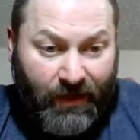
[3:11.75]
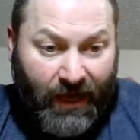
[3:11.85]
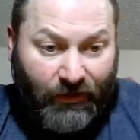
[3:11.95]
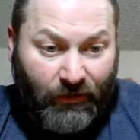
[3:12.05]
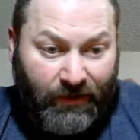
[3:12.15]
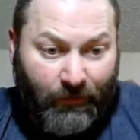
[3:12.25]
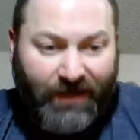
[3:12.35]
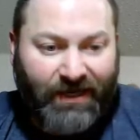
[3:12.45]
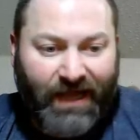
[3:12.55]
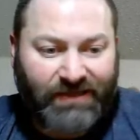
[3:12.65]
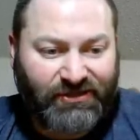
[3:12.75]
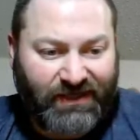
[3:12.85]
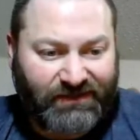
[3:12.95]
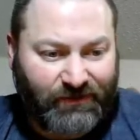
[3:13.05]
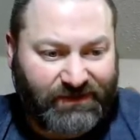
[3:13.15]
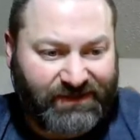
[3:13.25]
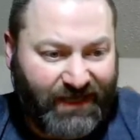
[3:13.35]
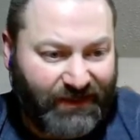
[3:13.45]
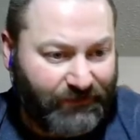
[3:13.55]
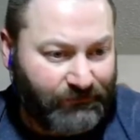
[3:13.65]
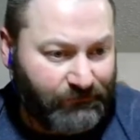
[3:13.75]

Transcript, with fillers: I know him. Why did I, I just got so excited?